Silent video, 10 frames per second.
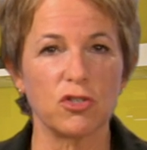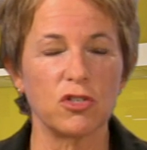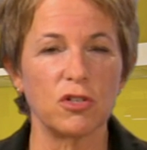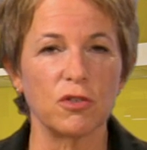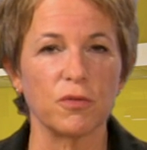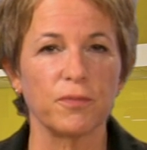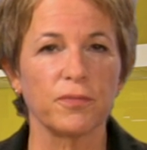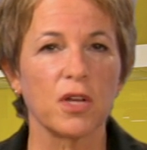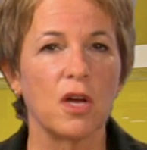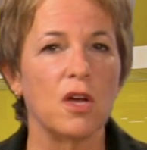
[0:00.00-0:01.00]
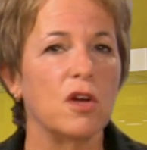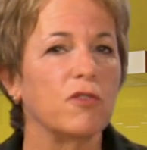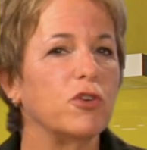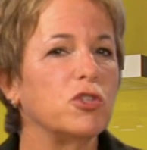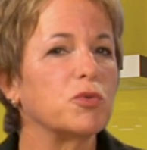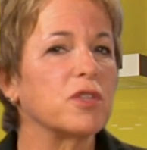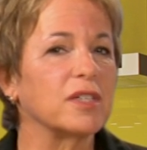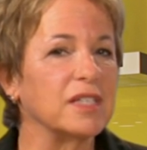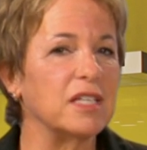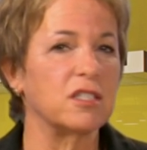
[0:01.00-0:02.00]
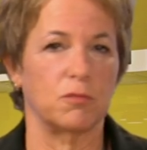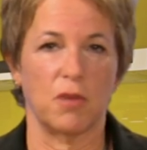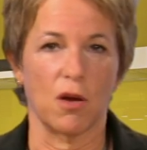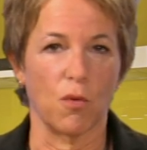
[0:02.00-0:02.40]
too. Foods with the least amount of